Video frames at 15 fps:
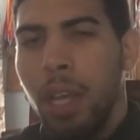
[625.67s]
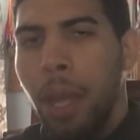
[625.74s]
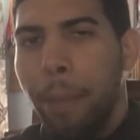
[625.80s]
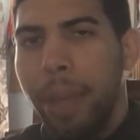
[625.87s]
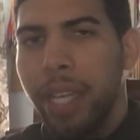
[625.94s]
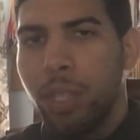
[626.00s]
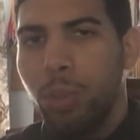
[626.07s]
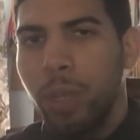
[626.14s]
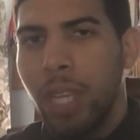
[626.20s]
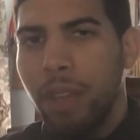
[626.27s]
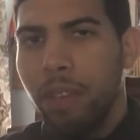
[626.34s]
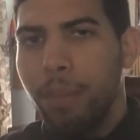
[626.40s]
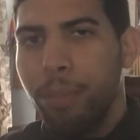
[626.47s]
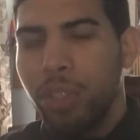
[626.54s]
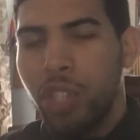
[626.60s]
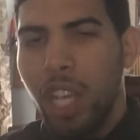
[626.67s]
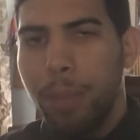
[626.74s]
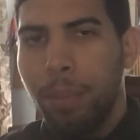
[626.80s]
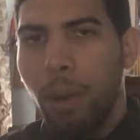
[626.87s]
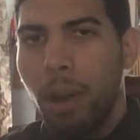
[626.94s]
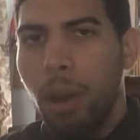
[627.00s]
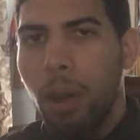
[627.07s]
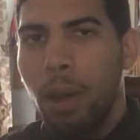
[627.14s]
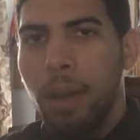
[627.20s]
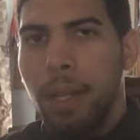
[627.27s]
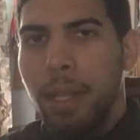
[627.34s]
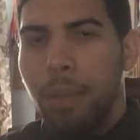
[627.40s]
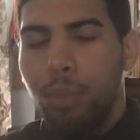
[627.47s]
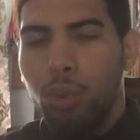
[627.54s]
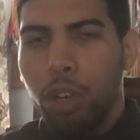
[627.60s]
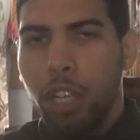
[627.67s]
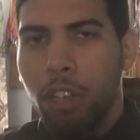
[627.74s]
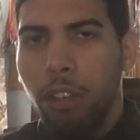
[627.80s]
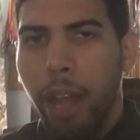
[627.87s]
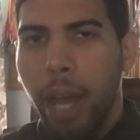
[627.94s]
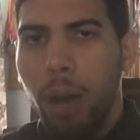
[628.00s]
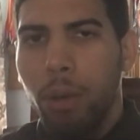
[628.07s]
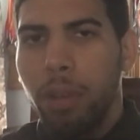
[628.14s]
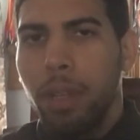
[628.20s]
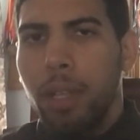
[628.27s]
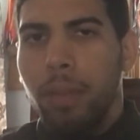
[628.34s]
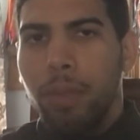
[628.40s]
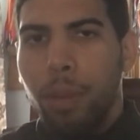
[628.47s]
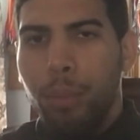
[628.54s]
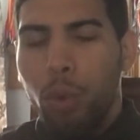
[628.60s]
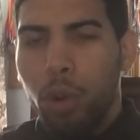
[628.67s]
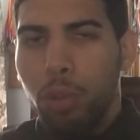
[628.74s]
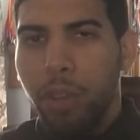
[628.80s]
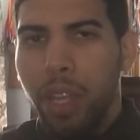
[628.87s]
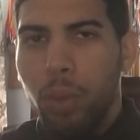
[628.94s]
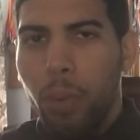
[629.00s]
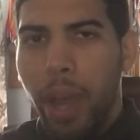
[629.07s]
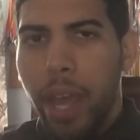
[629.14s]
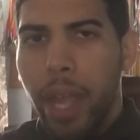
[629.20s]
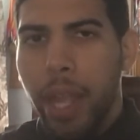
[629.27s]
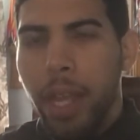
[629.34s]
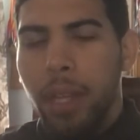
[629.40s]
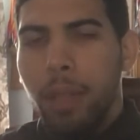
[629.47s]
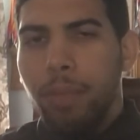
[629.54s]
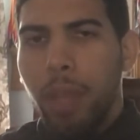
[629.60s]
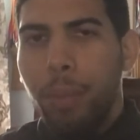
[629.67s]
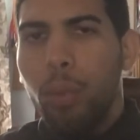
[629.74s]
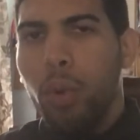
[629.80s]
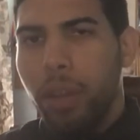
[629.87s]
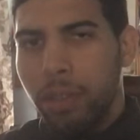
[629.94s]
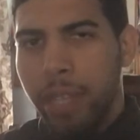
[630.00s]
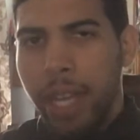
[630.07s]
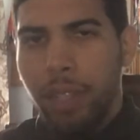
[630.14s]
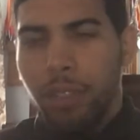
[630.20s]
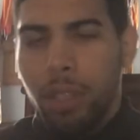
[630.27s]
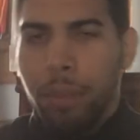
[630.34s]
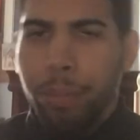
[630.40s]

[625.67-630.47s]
Basically, giving Jake Paul more clout, more leeway, and more attention.